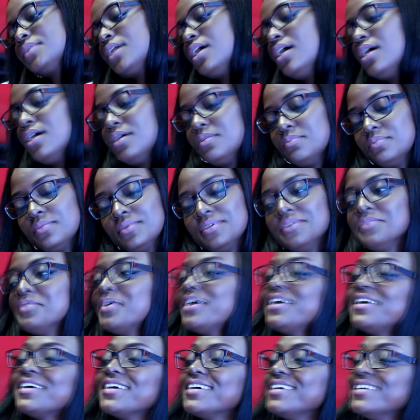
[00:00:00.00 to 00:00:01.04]
Um,
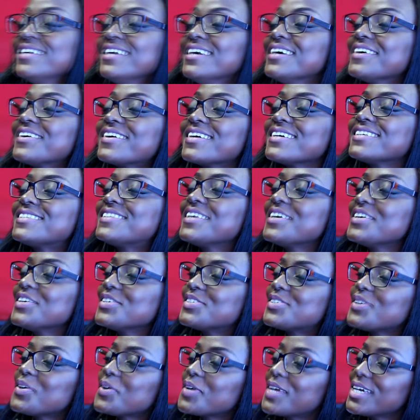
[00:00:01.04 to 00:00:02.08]
well, you, Krista,
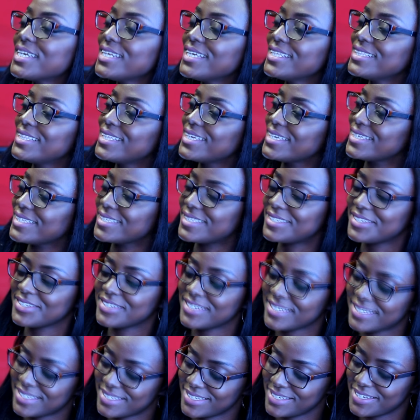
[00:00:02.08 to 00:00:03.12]
you're so good at this.
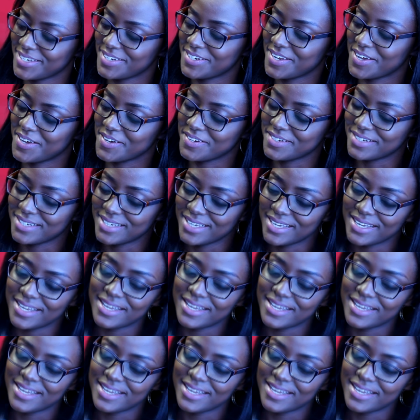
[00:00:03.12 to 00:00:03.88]
You just, no. you know.